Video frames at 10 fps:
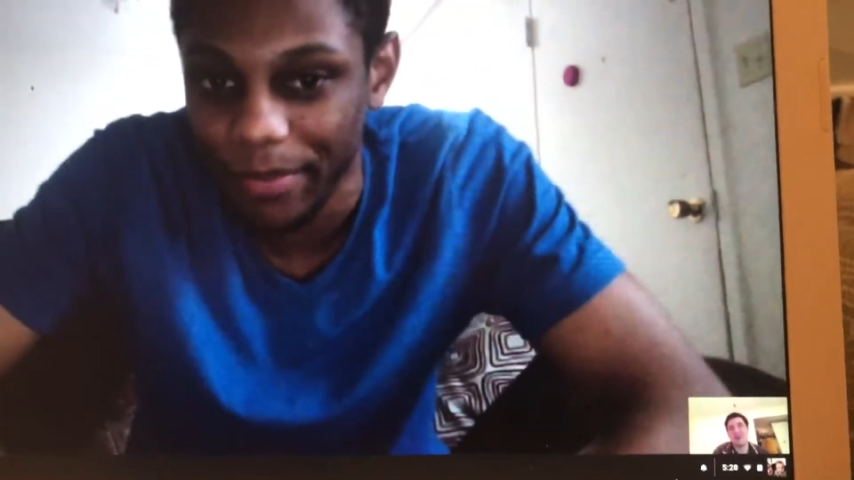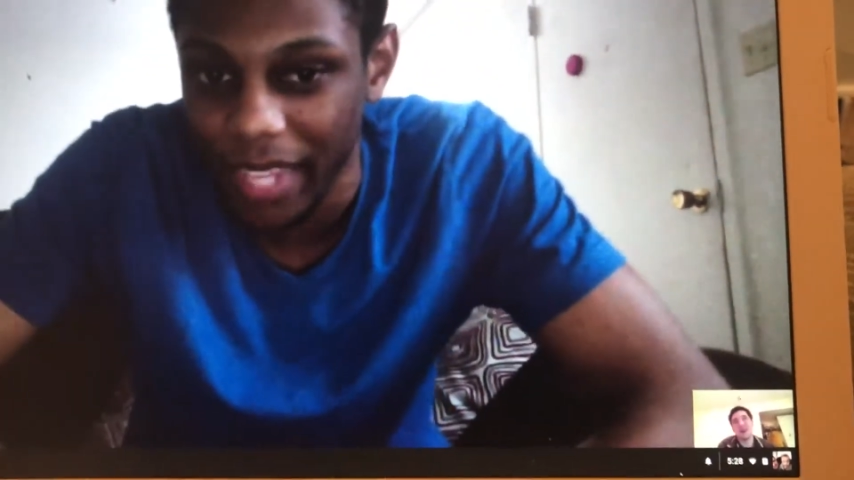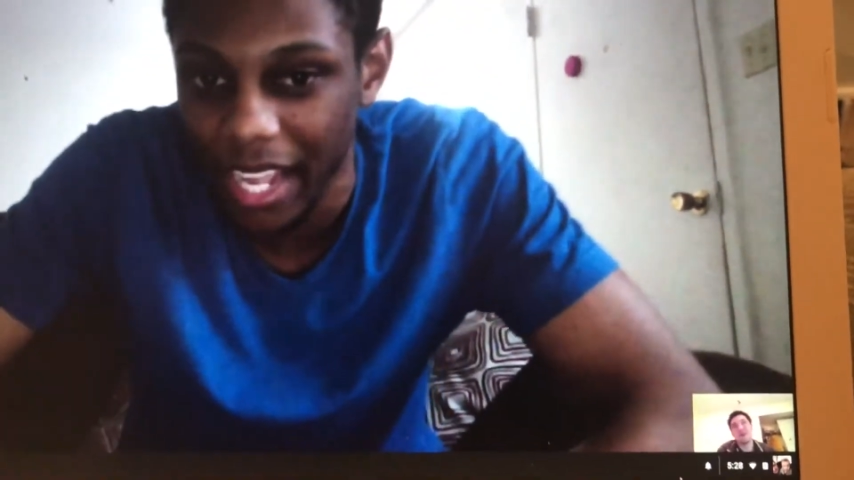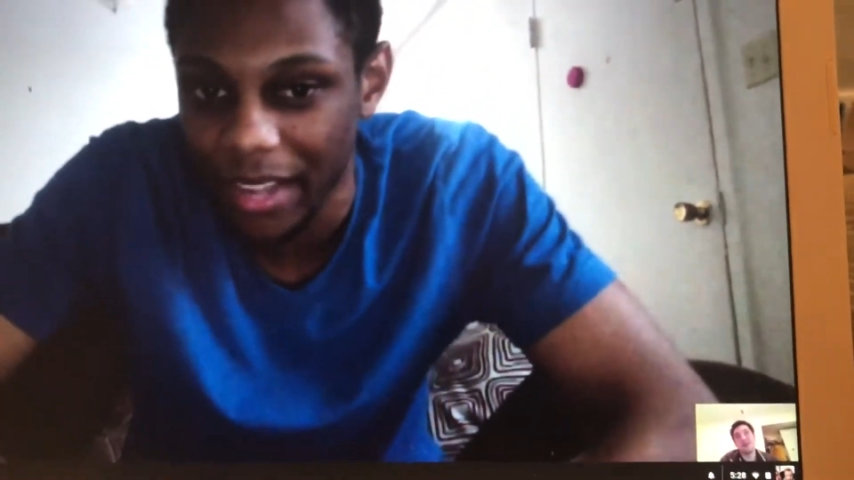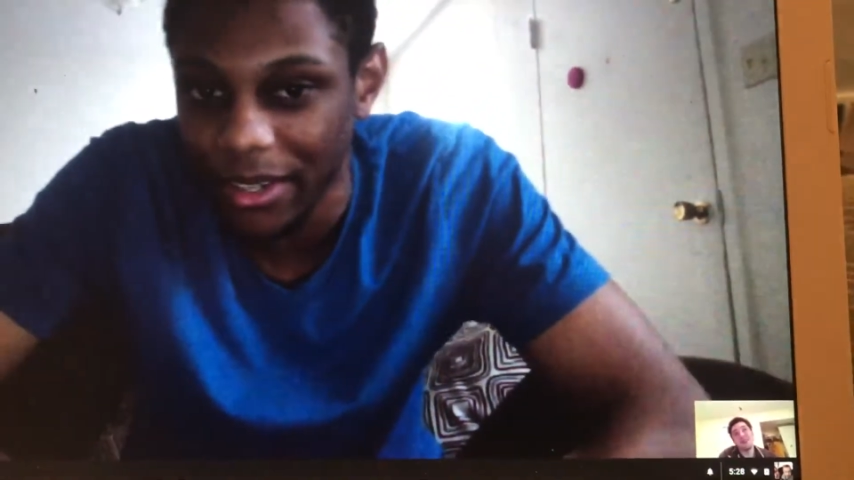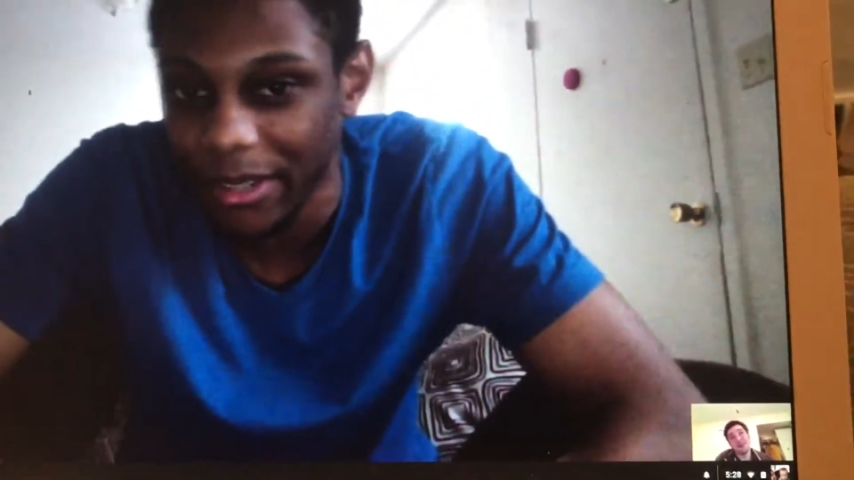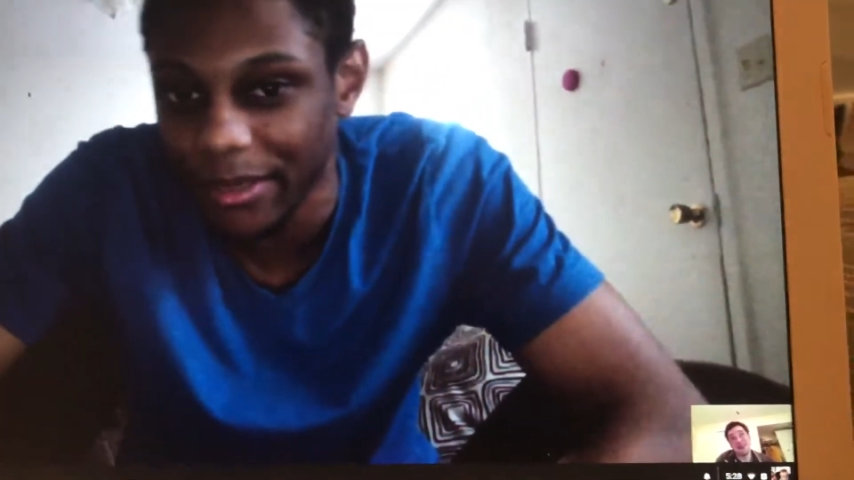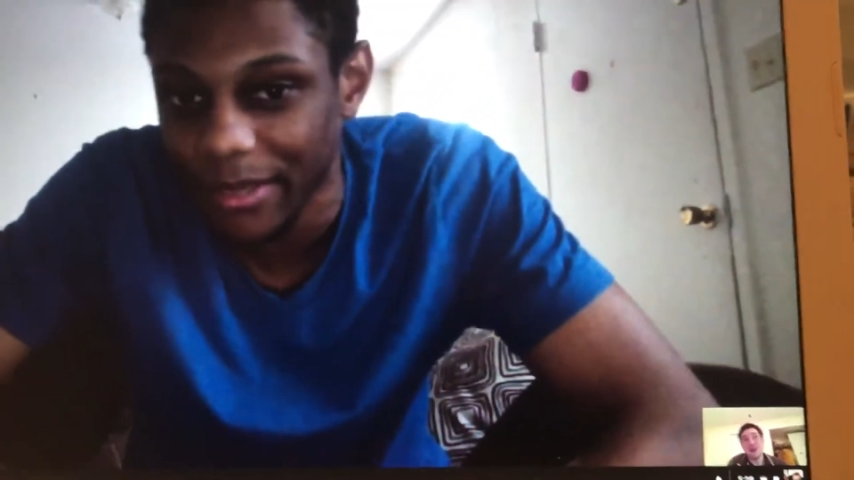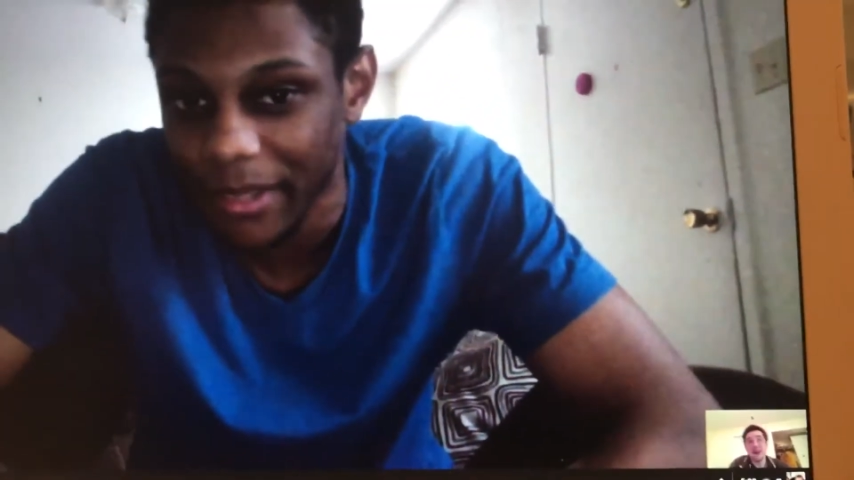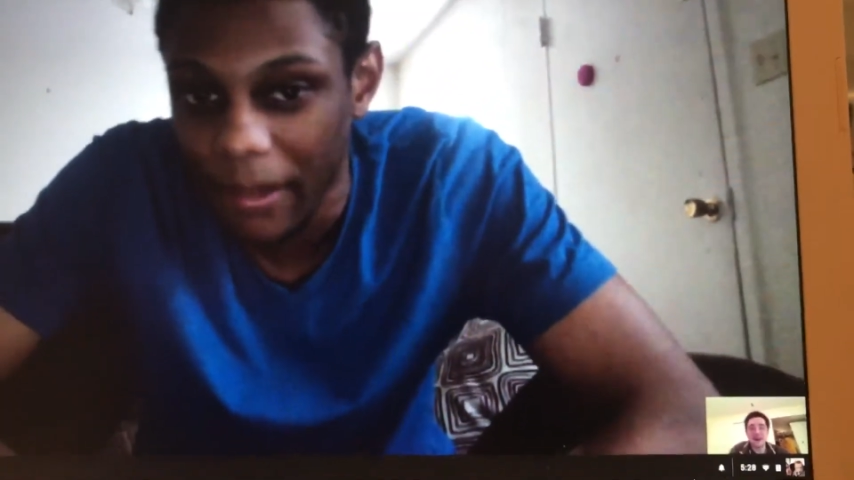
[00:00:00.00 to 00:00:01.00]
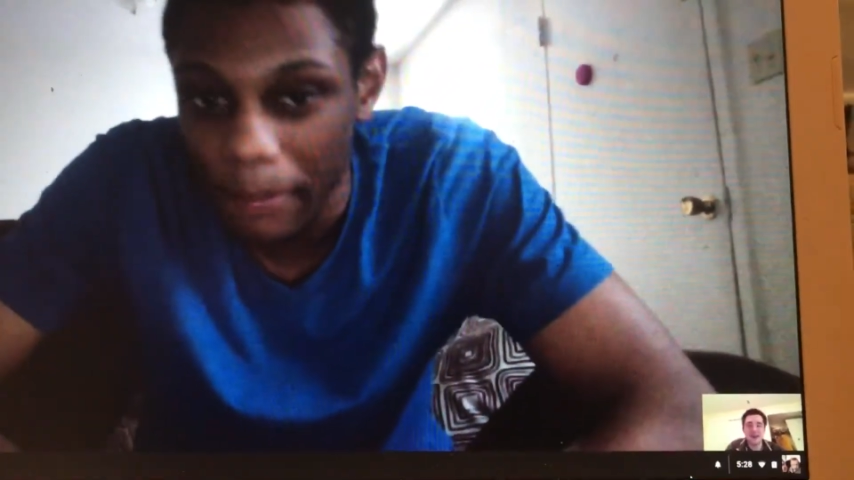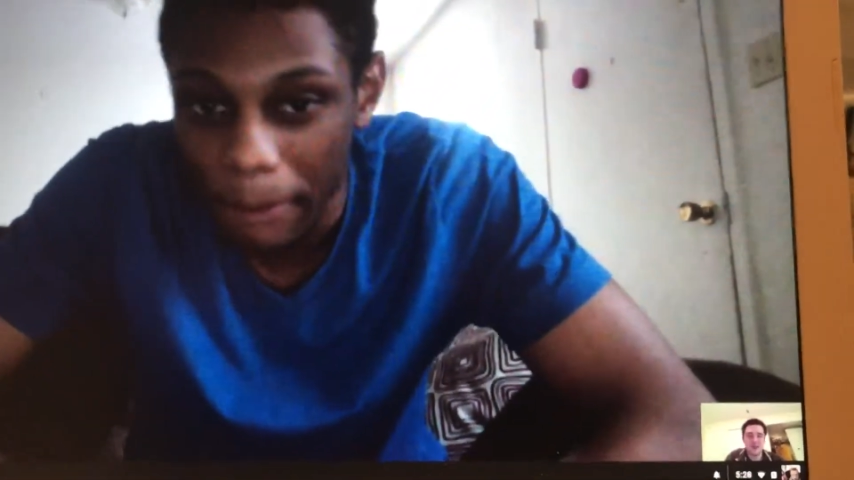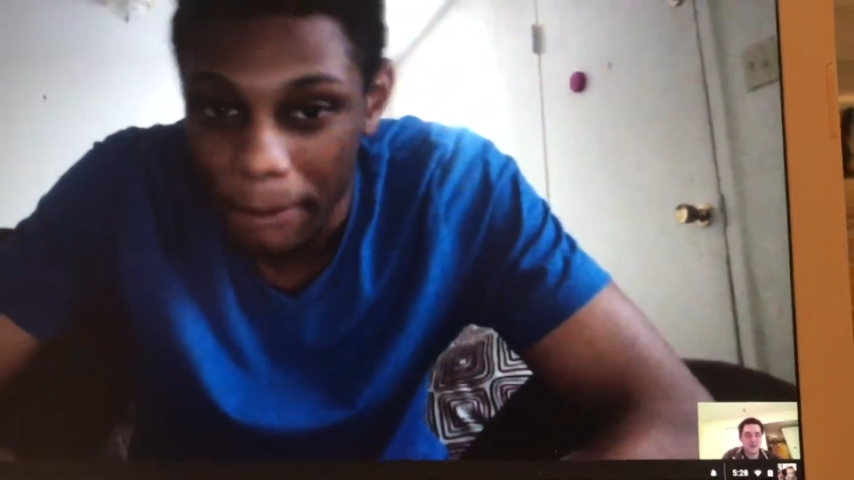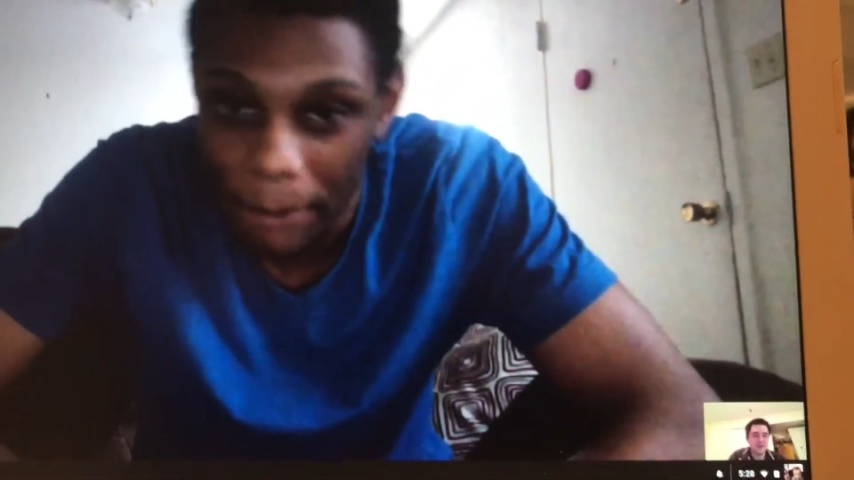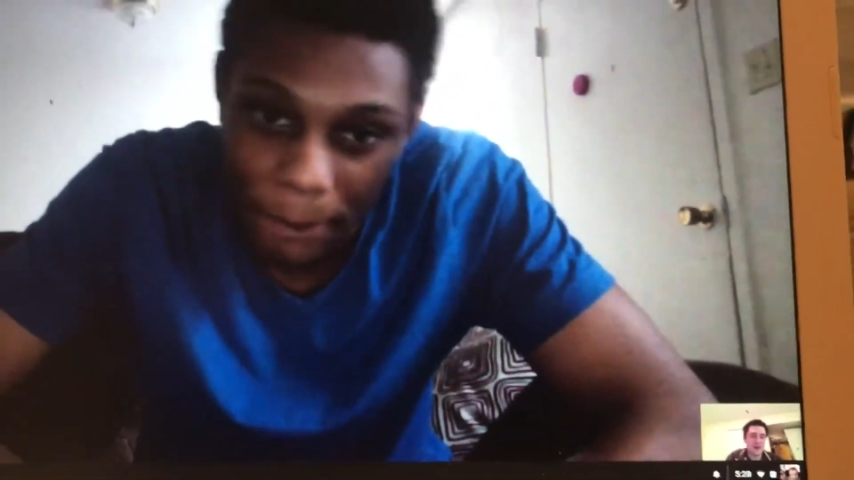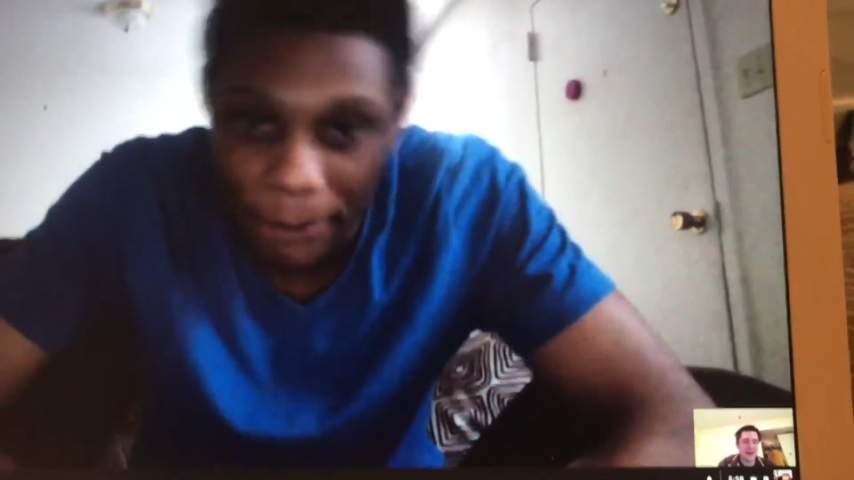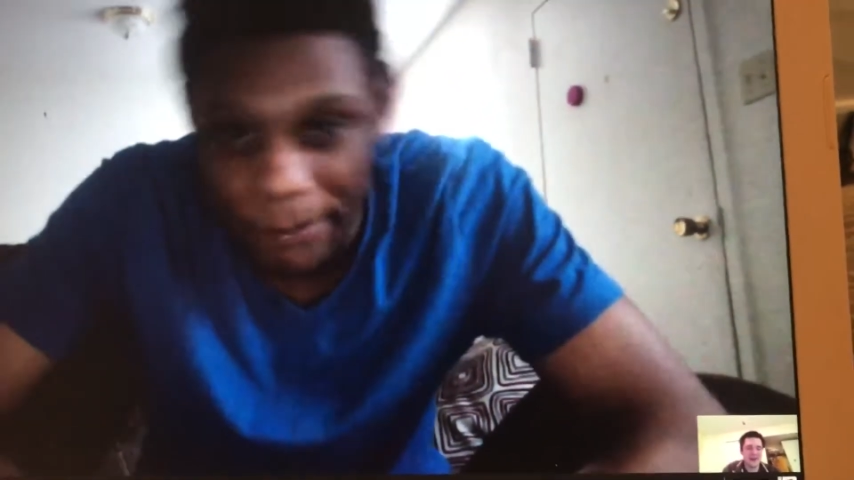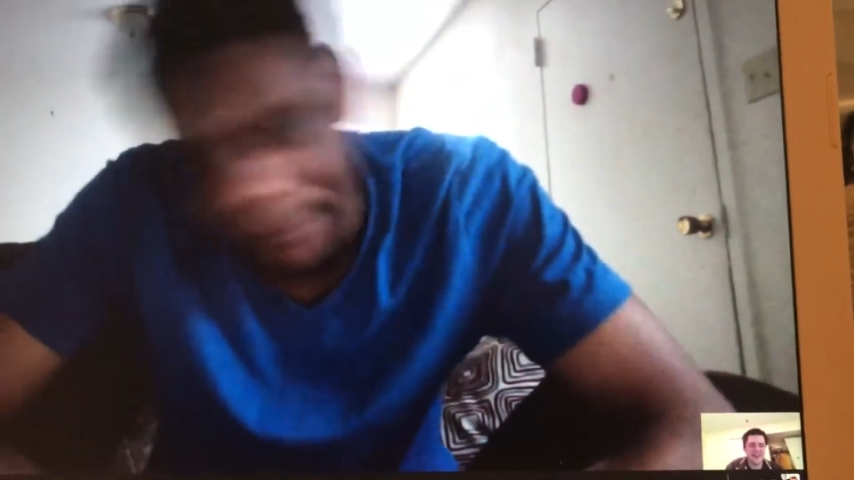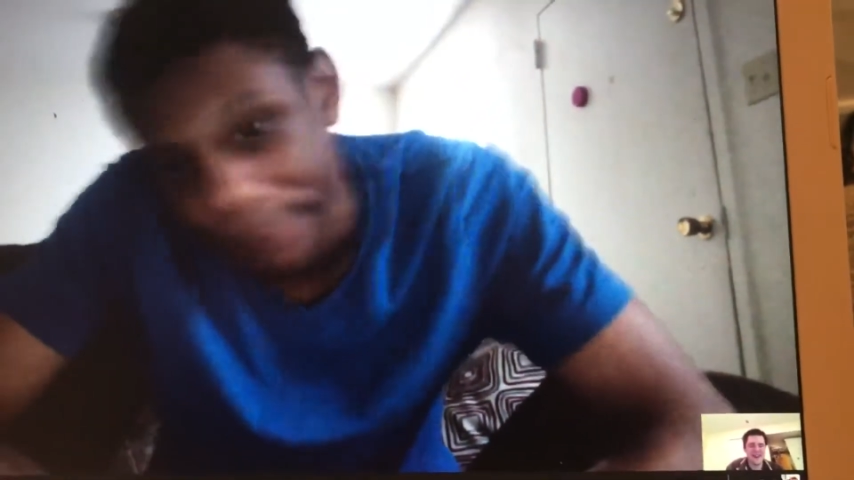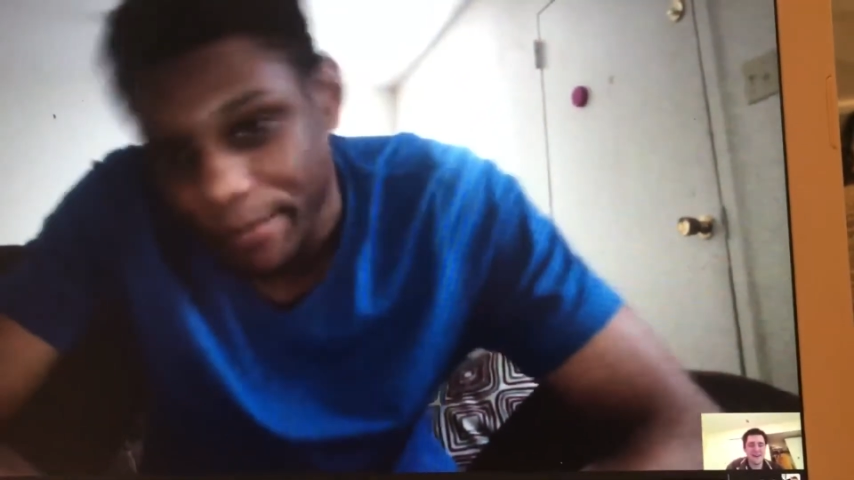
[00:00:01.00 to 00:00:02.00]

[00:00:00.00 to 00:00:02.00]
I mean, yeah. I doubt